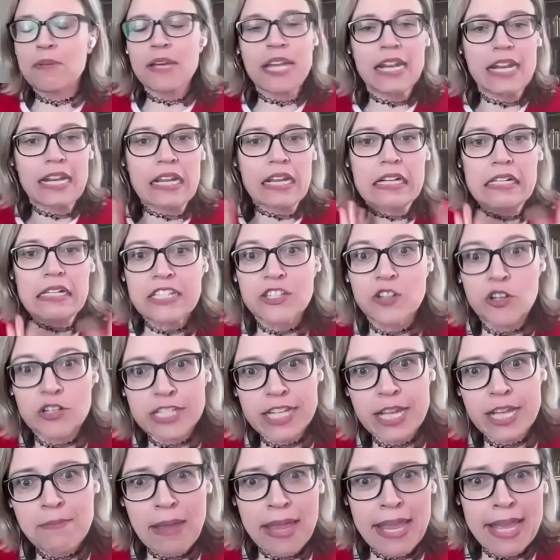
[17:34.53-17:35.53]
But
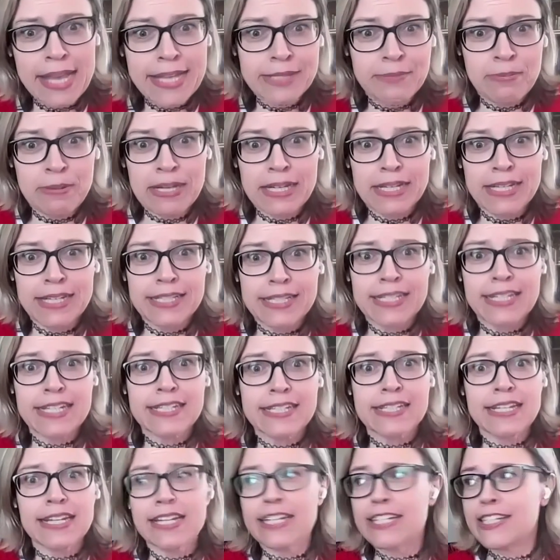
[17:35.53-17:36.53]
don't tell my husband because
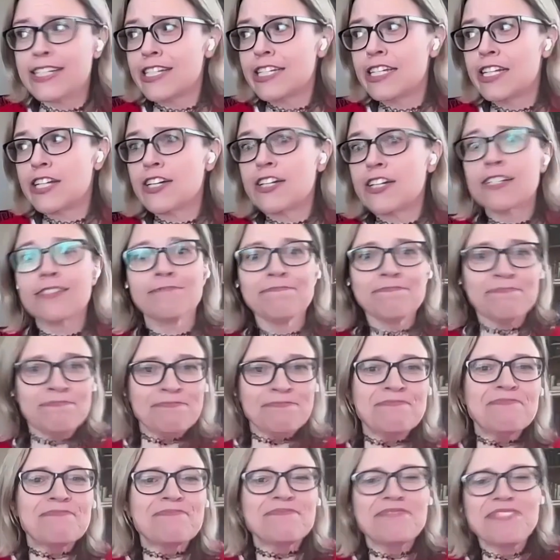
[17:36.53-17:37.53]
he's an engineer,
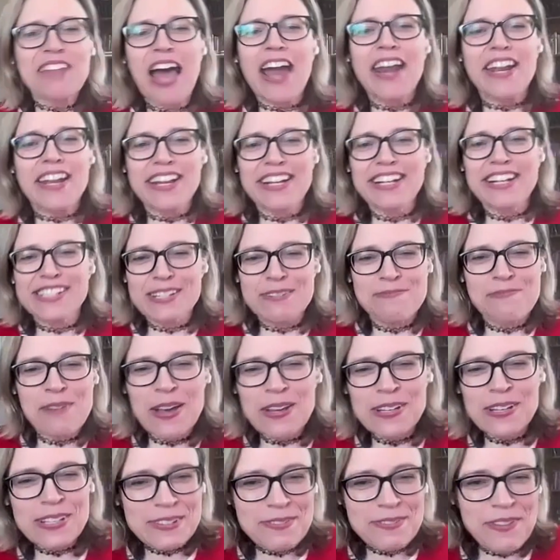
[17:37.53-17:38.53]
not at Easy
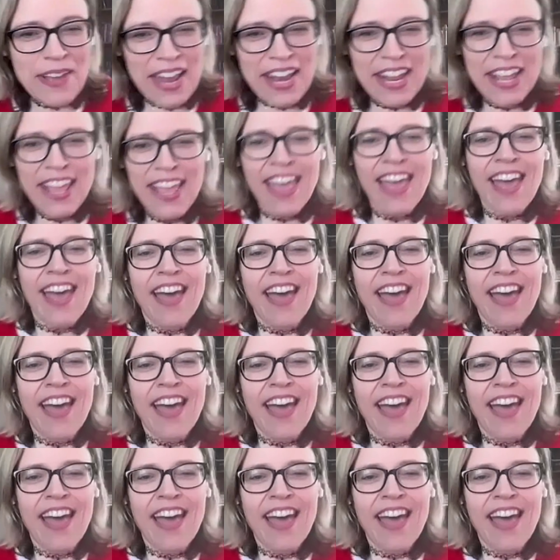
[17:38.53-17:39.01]
Post, but